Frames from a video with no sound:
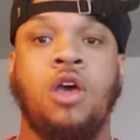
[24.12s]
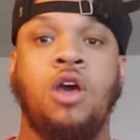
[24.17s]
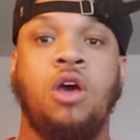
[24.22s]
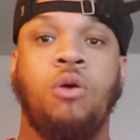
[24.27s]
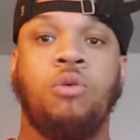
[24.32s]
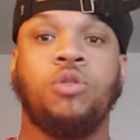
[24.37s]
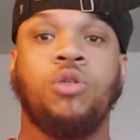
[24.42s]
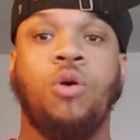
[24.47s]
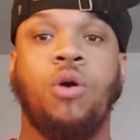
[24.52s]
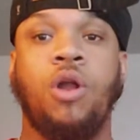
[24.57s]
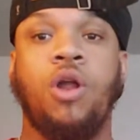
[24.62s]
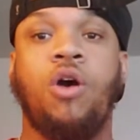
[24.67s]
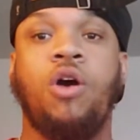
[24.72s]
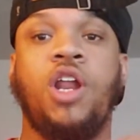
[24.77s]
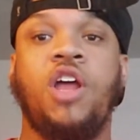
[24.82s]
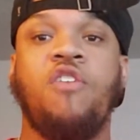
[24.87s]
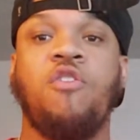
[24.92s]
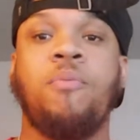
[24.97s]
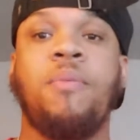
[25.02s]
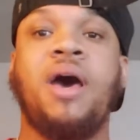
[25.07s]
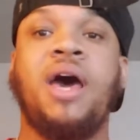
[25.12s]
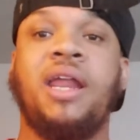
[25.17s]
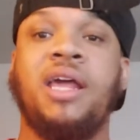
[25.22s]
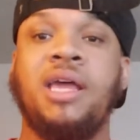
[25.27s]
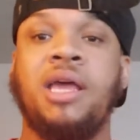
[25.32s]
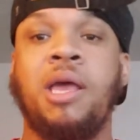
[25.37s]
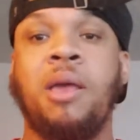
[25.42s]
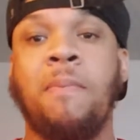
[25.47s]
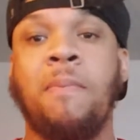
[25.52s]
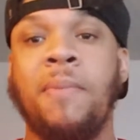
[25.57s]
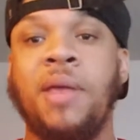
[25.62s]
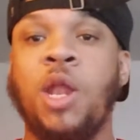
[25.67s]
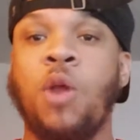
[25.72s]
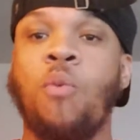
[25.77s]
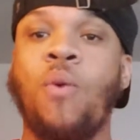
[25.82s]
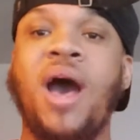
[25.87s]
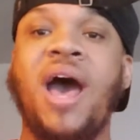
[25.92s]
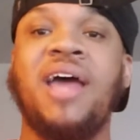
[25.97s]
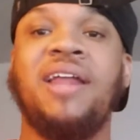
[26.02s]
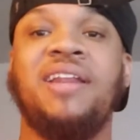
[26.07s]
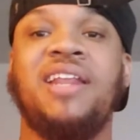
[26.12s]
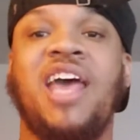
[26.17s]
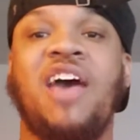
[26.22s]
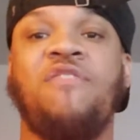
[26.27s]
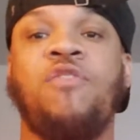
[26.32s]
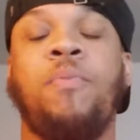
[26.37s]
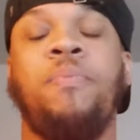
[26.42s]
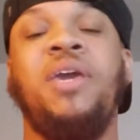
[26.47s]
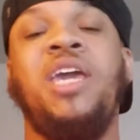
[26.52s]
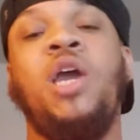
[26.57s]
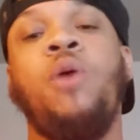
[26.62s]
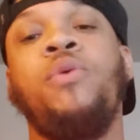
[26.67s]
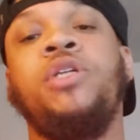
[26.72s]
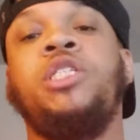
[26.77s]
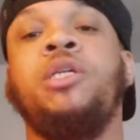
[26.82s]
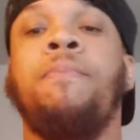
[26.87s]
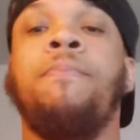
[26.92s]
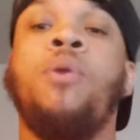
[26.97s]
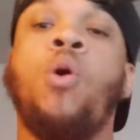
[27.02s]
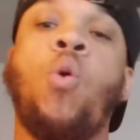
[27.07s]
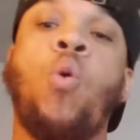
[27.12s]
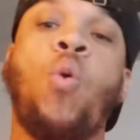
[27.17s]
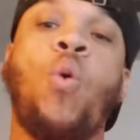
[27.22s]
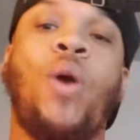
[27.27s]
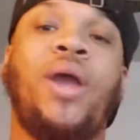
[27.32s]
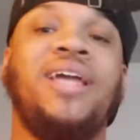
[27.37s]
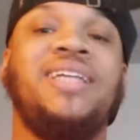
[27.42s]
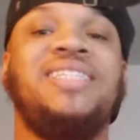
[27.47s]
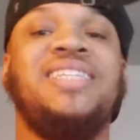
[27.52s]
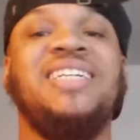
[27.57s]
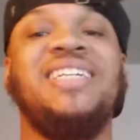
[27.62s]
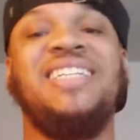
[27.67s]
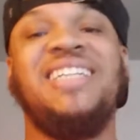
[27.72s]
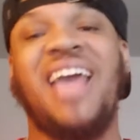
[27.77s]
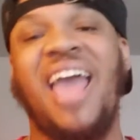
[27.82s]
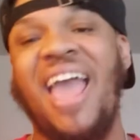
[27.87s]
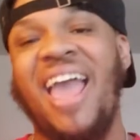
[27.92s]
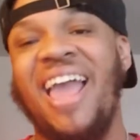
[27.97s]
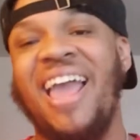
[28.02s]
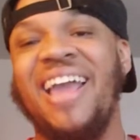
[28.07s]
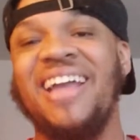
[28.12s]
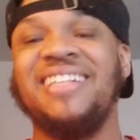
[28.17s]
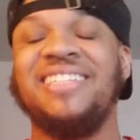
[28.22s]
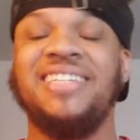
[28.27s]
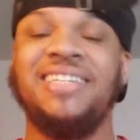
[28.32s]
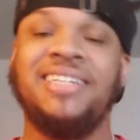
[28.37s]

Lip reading: What's going on, everybody? Mellow White, have a beer with your boy. Today,